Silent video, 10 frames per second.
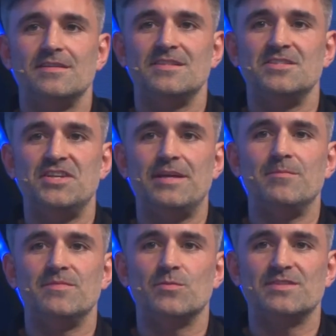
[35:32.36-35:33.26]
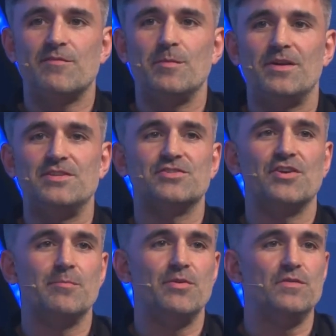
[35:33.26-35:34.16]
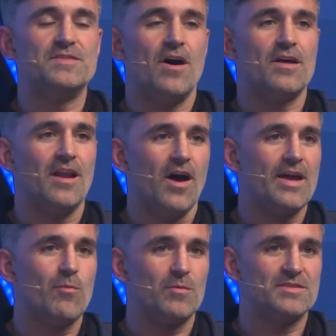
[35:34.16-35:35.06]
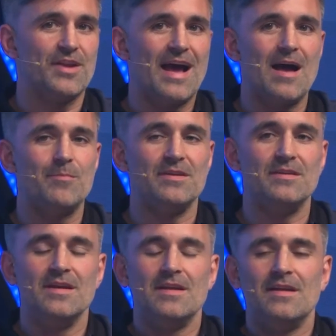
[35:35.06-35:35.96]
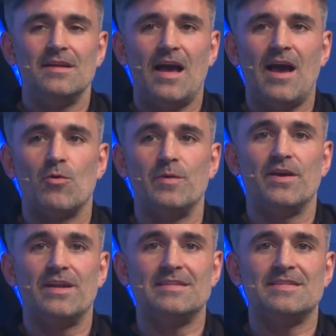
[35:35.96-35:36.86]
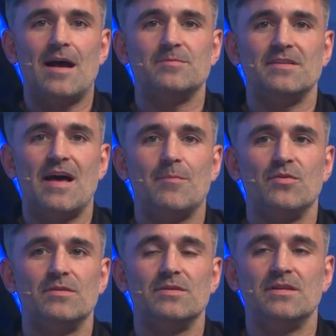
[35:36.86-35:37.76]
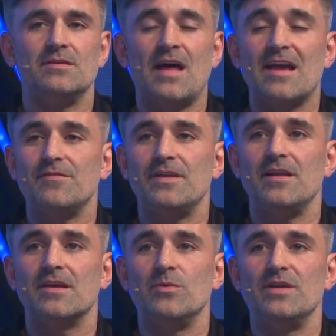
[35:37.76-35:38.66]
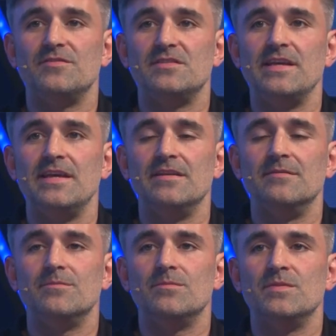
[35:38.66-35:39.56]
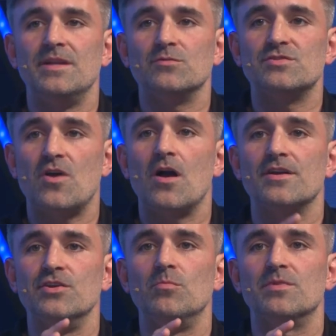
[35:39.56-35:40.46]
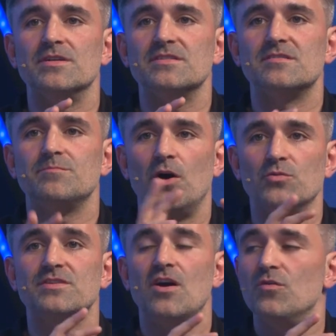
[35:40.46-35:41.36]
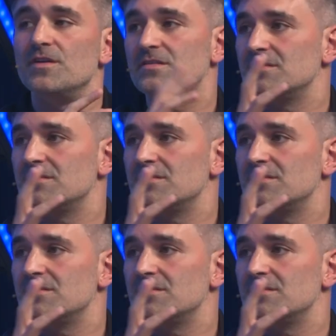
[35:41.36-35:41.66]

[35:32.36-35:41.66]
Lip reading: gyms? Was everybody just going to move to online? What was going to happen? How are we going to adapt to that? But thankfully, like, we've seen stronger numbers post-COVID.